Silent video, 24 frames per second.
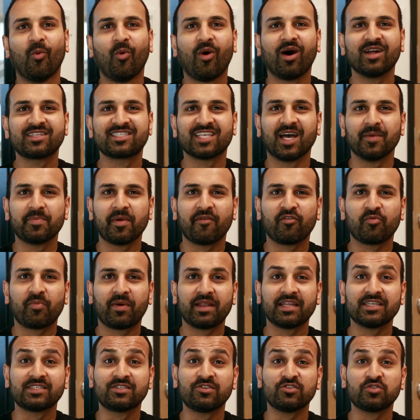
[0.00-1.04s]
What's up,
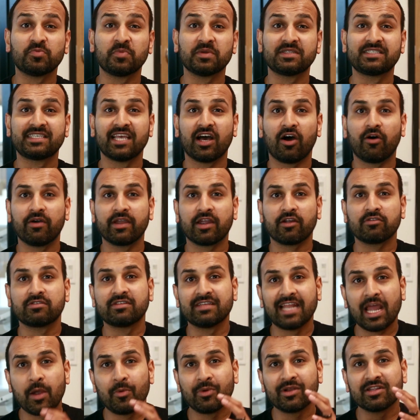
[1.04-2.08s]
everybody? Sujan Patel here.
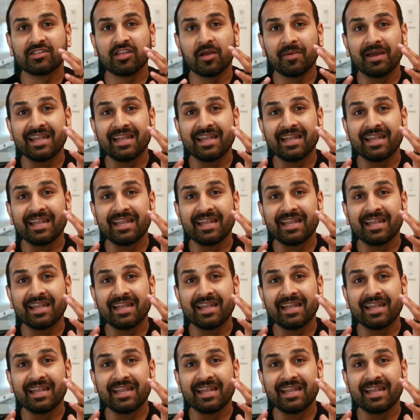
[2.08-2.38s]
Today we're going to